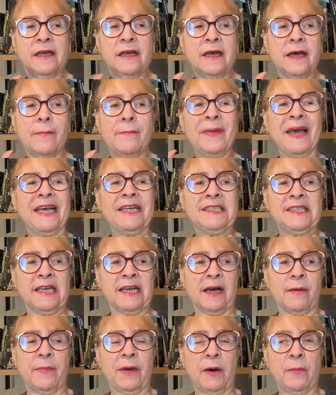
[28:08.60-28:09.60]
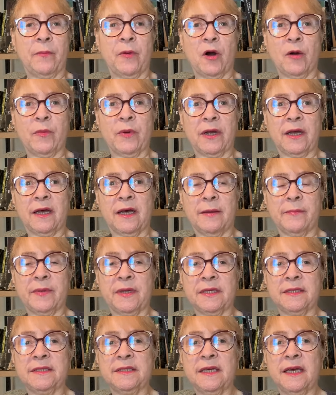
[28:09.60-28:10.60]
amazing about Barbara
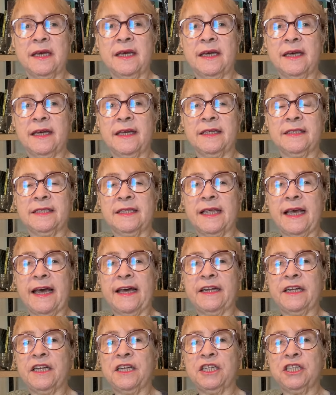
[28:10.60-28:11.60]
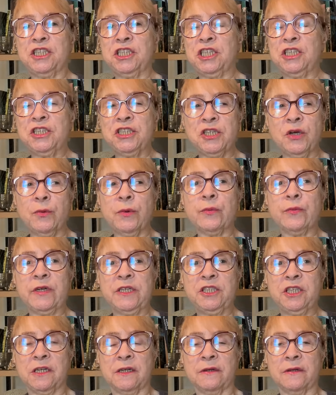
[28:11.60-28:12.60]
Comyns, is that she's so
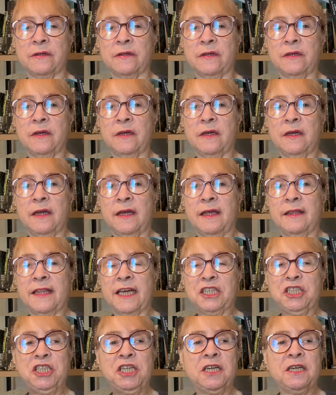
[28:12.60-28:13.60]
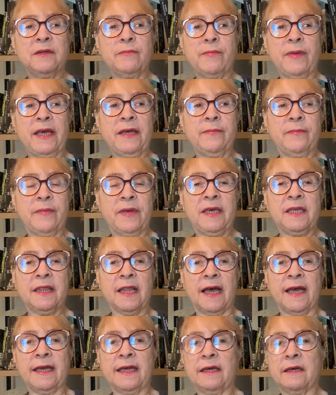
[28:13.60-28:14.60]
original that she can make me
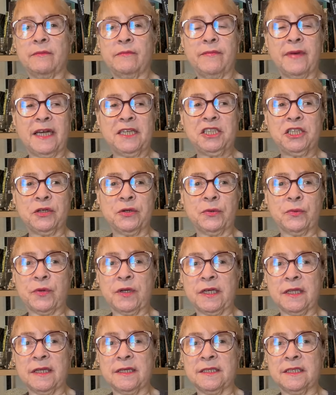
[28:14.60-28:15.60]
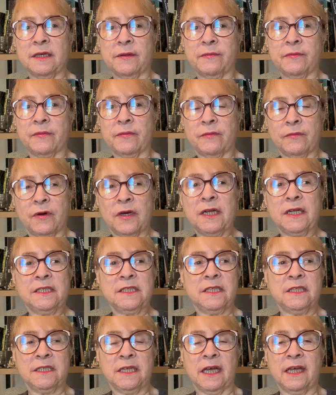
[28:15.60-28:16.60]
like magical realism when
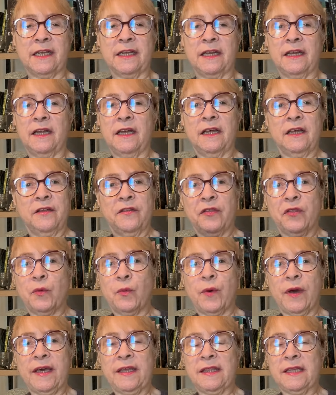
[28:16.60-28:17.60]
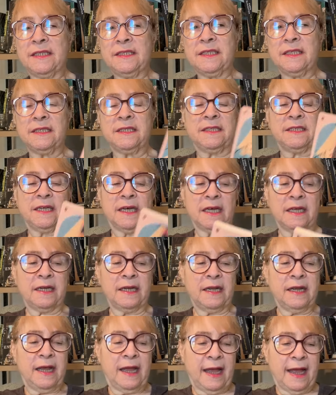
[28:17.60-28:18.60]
it's done the way this is
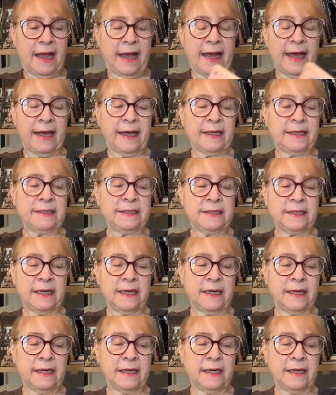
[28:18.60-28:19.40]
done. And